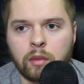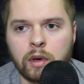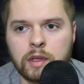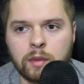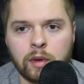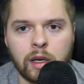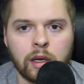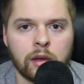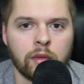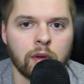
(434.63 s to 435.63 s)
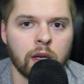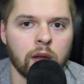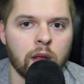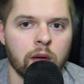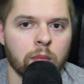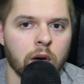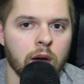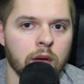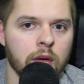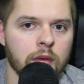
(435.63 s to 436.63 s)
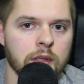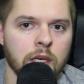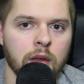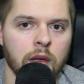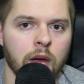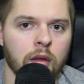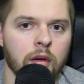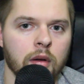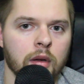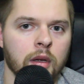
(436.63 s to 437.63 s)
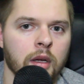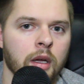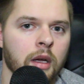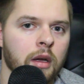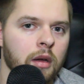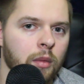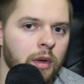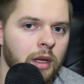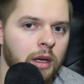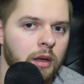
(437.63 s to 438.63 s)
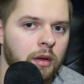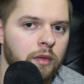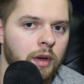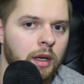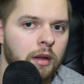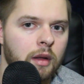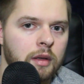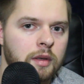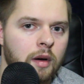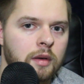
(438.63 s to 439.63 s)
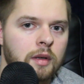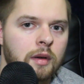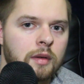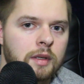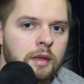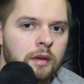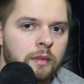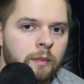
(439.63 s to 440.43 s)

Once when they defeated the Broncos, and the other when they defeated the Chargers.